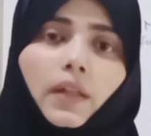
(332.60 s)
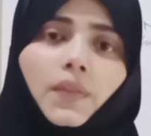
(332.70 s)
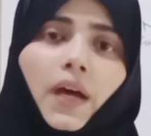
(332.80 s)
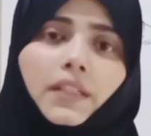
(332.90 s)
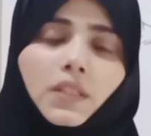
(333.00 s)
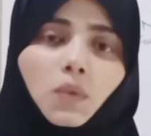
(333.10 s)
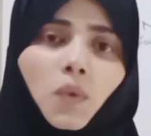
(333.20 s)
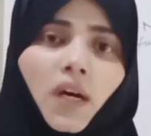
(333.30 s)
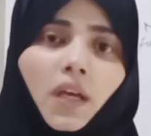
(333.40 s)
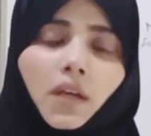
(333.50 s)
That is
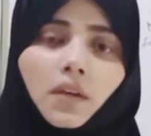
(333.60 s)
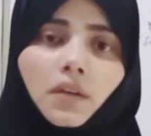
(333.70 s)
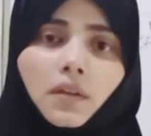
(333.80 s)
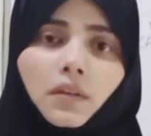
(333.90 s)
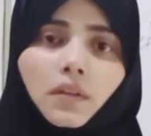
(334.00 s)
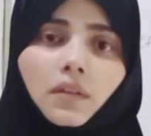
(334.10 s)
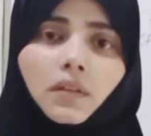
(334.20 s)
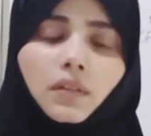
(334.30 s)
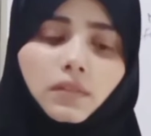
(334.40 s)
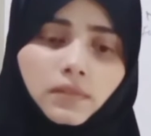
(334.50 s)
why
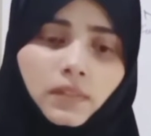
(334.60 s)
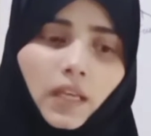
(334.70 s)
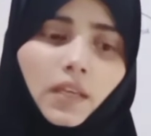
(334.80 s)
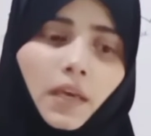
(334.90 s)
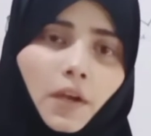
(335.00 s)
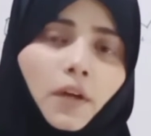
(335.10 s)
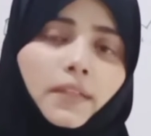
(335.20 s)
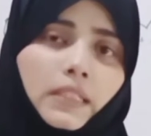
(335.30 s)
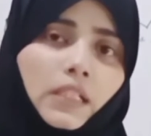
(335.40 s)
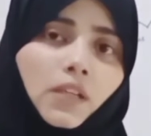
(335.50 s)
they
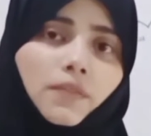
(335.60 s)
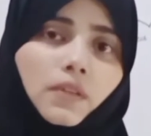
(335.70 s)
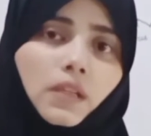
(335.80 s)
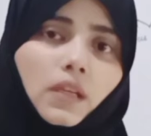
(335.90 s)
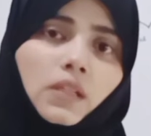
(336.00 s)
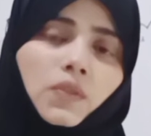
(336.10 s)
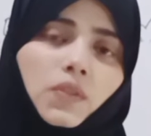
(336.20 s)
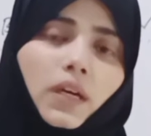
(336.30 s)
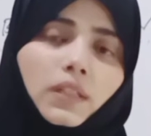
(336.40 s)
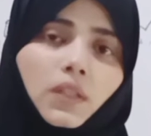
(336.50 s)
cannot live
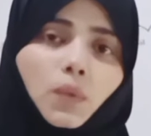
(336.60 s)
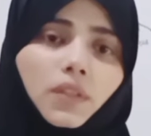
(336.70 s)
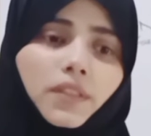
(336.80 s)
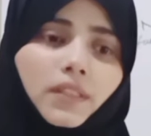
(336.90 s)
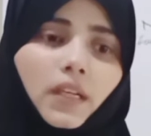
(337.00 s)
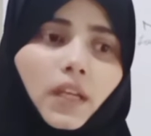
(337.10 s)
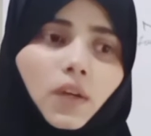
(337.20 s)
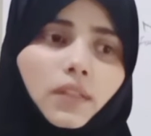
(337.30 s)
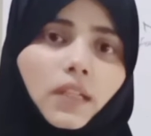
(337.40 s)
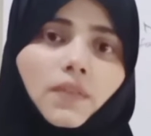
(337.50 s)
inside the water, they
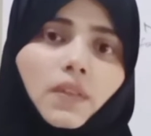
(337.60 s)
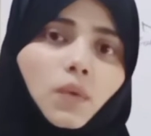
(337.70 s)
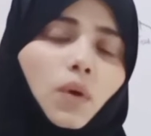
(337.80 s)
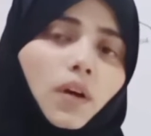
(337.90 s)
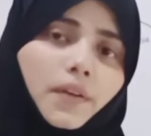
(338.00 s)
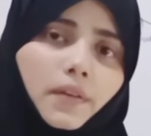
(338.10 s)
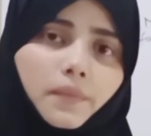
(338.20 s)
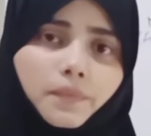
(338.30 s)
cannot live in the water.